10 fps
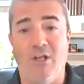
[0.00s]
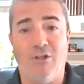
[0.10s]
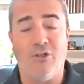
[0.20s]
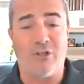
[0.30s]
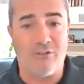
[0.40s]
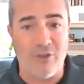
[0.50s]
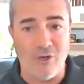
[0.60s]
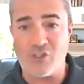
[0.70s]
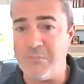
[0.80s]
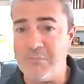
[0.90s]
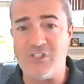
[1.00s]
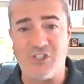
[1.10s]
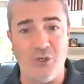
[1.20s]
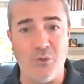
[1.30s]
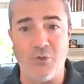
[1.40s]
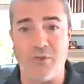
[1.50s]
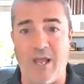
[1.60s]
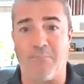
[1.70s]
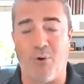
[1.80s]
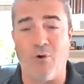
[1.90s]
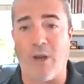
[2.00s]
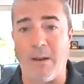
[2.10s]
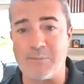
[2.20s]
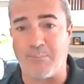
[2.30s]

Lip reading: look, there's some zero down programs.